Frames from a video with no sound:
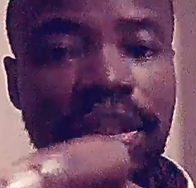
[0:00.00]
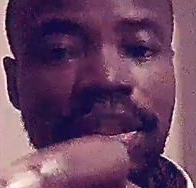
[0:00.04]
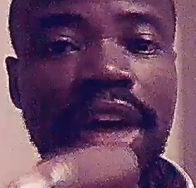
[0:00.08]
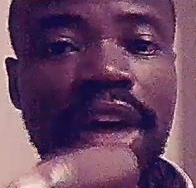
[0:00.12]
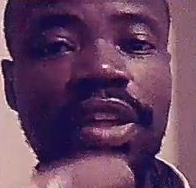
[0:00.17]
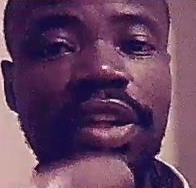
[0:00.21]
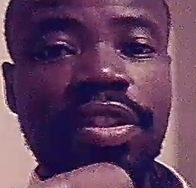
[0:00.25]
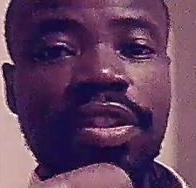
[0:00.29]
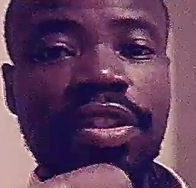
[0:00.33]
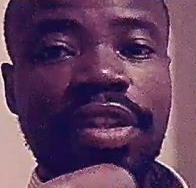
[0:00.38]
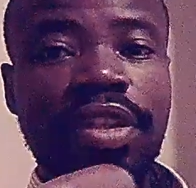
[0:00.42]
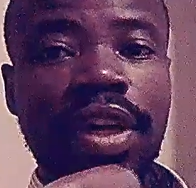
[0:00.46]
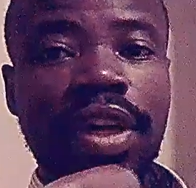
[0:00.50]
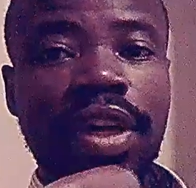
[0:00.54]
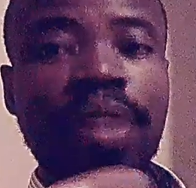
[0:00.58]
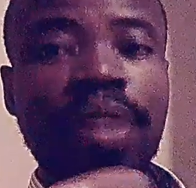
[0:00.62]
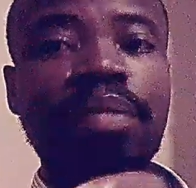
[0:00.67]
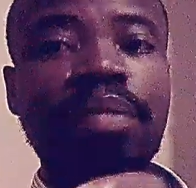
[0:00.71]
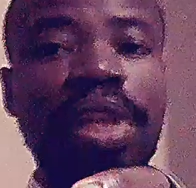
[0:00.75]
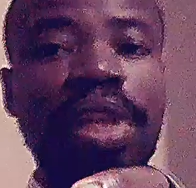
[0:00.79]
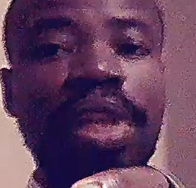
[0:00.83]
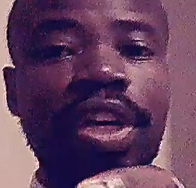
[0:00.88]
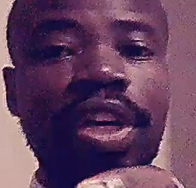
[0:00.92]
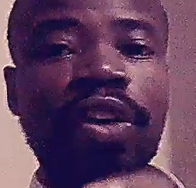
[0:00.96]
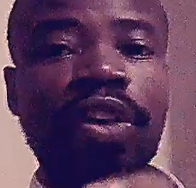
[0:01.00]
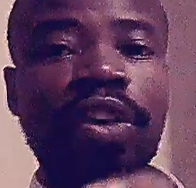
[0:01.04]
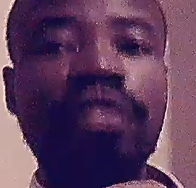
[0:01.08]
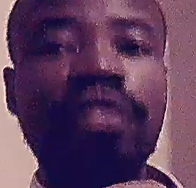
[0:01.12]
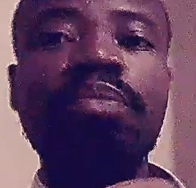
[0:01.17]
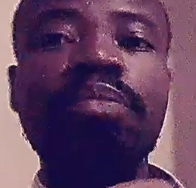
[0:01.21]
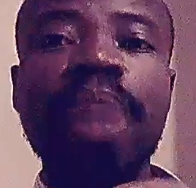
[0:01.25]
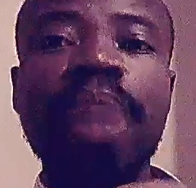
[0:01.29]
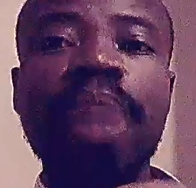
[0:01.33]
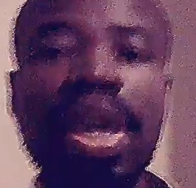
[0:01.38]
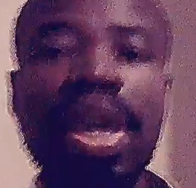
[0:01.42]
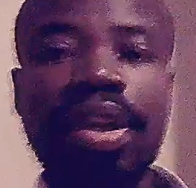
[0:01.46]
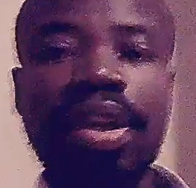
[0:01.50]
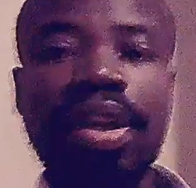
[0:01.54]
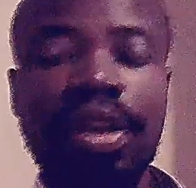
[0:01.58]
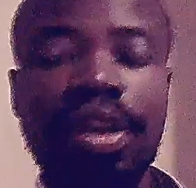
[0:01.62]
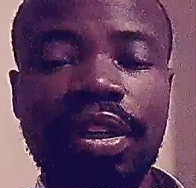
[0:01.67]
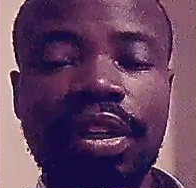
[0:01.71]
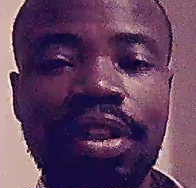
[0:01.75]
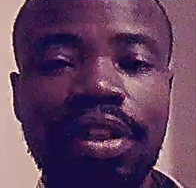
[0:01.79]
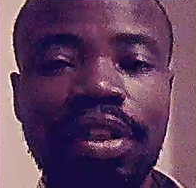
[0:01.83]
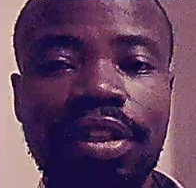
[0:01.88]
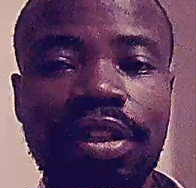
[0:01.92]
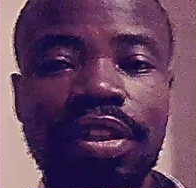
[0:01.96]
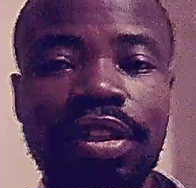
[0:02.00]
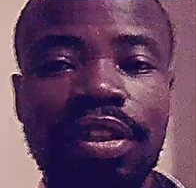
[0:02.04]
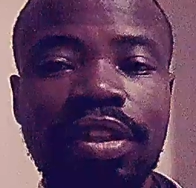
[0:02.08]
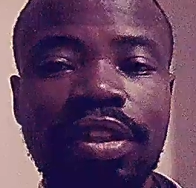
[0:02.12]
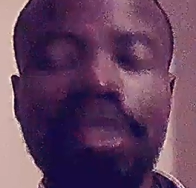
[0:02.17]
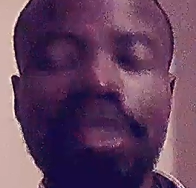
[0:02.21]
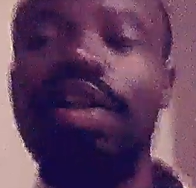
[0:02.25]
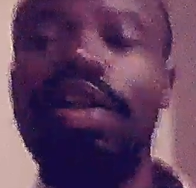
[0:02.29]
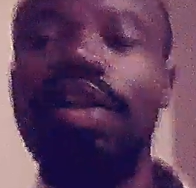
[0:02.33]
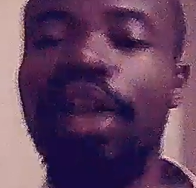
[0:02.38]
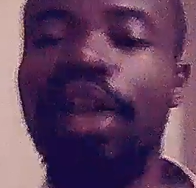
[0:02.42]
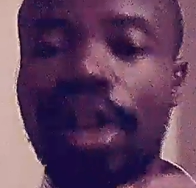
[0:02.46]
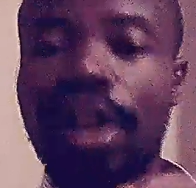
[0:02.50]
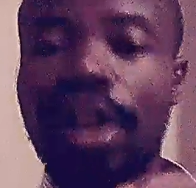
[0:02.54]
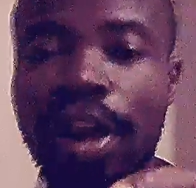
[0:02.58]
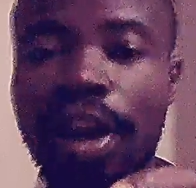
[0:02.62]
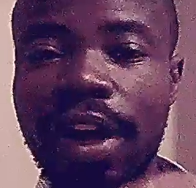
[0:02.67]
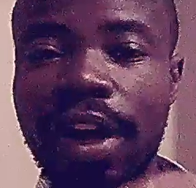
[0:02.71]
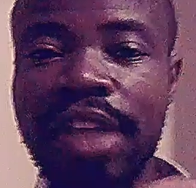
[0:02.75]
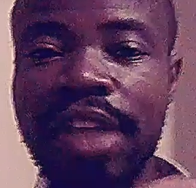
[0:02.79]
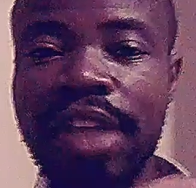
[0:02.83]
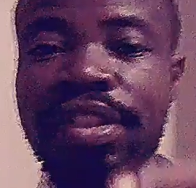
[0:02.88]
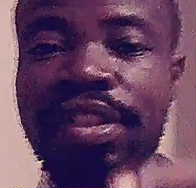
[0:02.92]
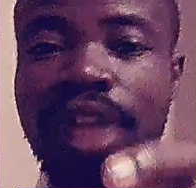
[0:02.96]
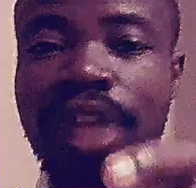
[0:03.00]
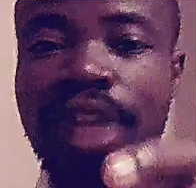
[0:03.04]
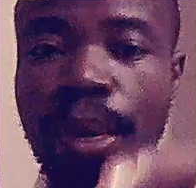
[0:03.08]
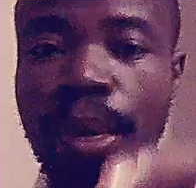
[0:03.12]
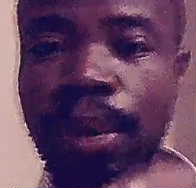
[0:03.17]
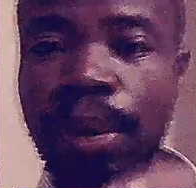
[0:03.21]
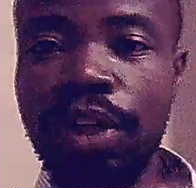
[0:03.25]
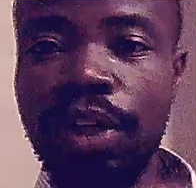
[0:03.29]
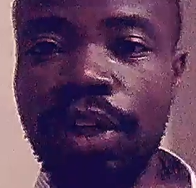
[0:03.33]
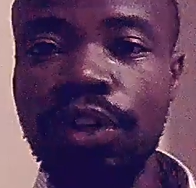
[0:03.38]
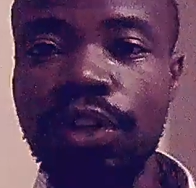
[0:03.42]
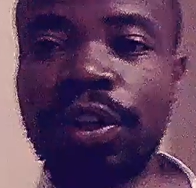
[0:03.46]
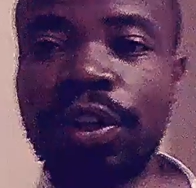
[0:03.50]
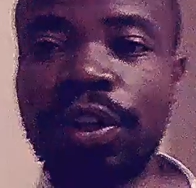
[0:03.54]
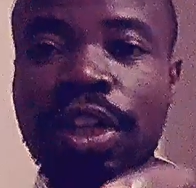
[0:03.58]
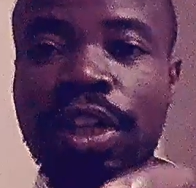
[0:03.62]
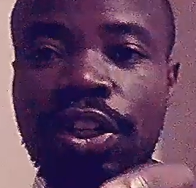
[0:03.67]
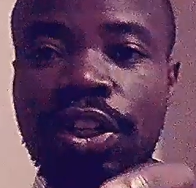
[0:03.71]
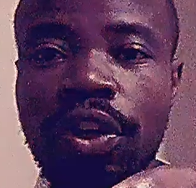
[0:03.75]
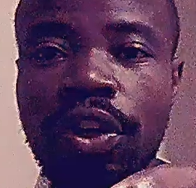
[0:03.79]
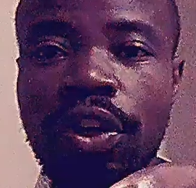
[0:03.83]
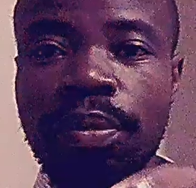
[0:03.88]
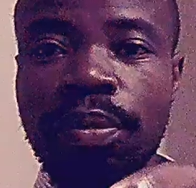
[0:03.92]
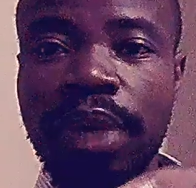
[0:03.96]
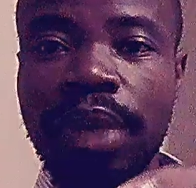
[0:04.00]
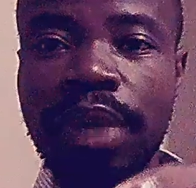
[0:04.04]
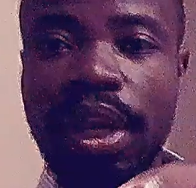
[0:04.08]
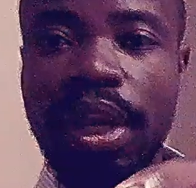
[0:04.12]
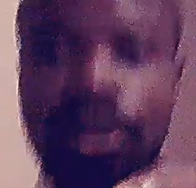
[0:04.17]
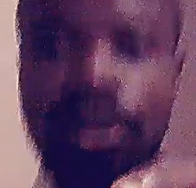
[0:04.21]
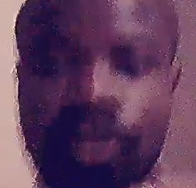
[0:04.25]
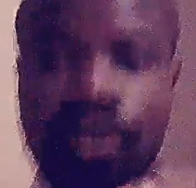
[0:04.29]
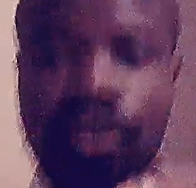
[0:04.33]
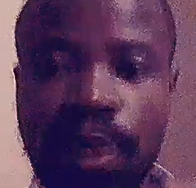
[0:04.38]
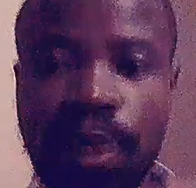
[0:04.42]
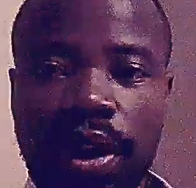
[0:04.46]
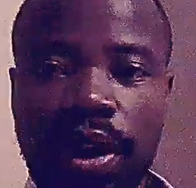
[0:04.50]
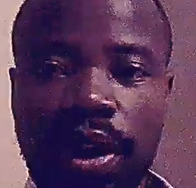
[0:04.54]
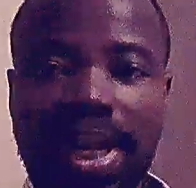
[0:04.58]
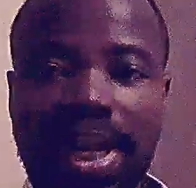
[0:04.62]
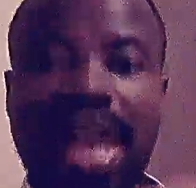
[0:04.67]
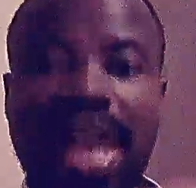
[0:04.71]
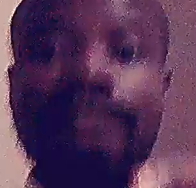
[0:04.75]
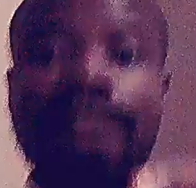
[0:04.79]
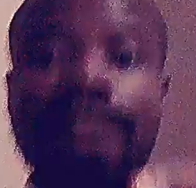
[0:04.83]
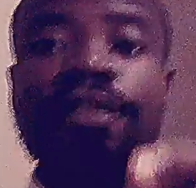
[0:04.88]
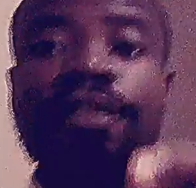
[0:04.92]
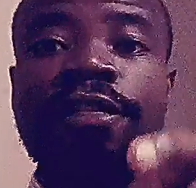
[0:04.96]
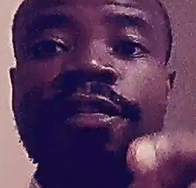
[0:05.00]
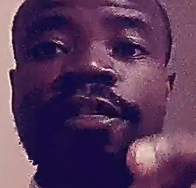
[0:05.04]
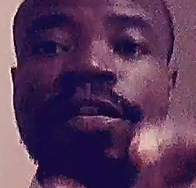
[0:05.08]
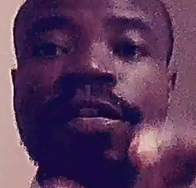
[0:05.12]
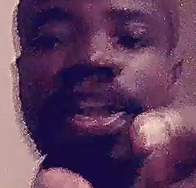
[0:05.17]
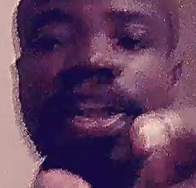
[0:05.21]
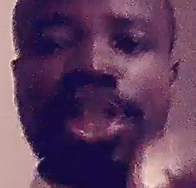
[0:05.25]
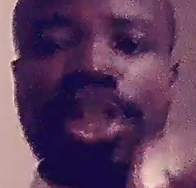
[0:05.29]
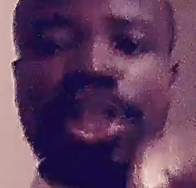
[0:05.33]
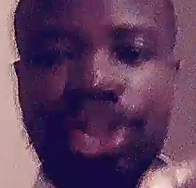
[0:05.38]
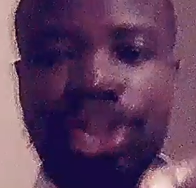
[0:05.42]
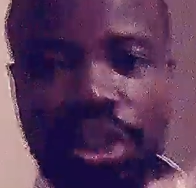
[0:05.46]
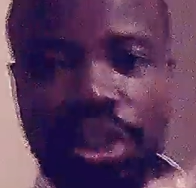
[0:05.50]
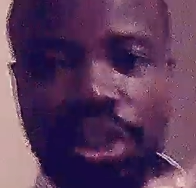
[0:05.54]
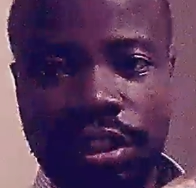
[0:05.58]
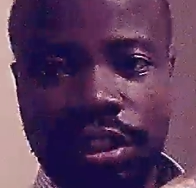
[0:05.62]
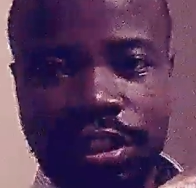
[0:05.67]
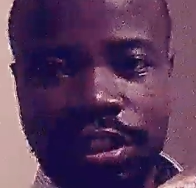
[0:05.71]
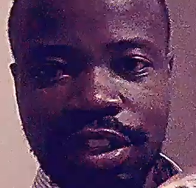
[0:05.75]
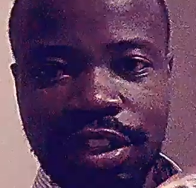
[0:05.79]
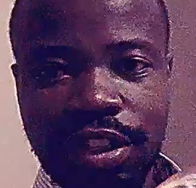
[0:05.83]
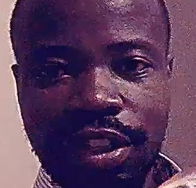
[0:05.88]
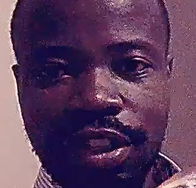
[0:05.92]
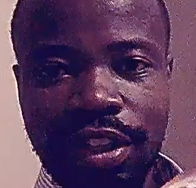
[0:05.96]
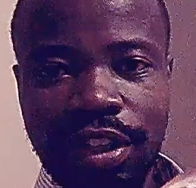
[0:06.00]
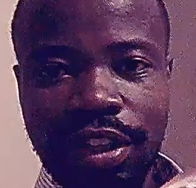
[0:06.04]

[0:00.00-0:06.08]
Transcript: That is the meaning of Mene. God has numbered your kingdom and do what? And finish it.